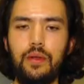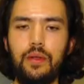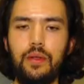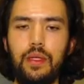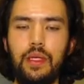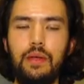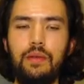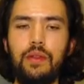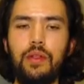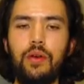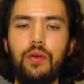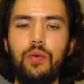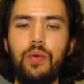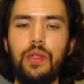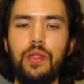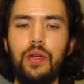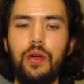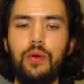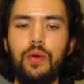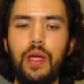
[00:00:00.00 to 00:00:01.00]
Even though
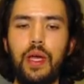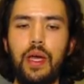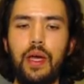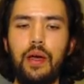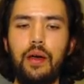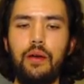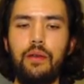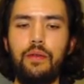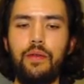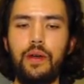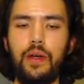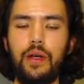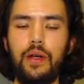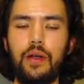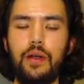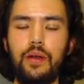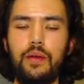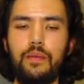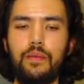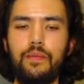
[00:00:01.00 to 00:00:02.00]
we don't have
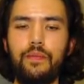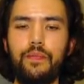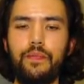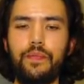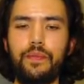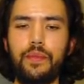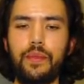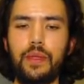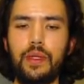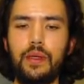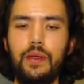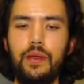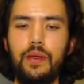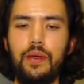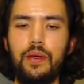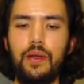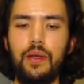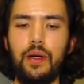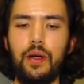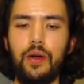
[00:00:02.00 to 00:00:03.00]

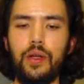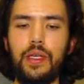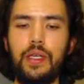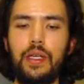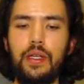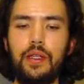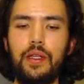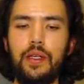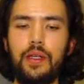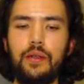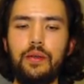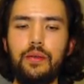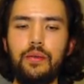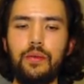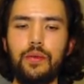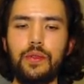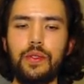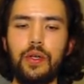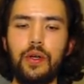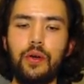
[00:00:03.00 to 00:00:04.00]
our healing...
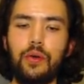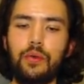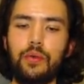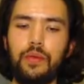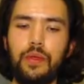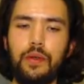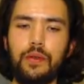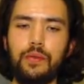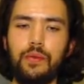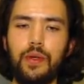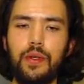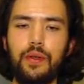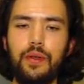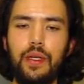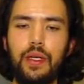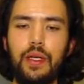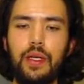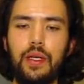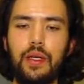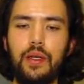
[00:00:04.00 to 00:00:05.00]
oh, there's one.
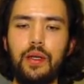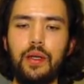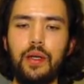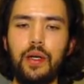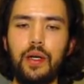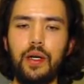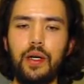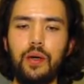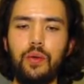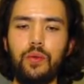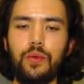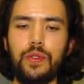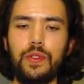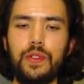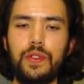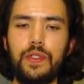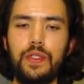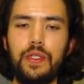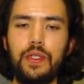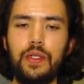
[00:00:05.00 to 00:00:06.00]
We're
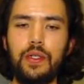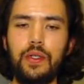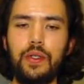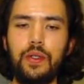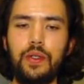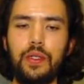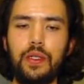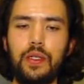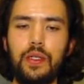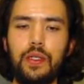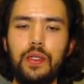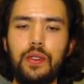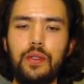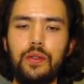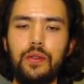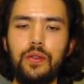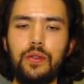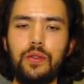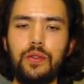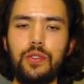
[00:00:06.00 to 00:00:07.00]
still
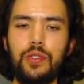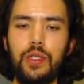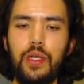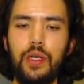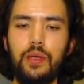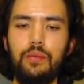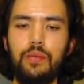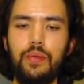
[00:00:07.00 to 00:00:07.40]
in good shape.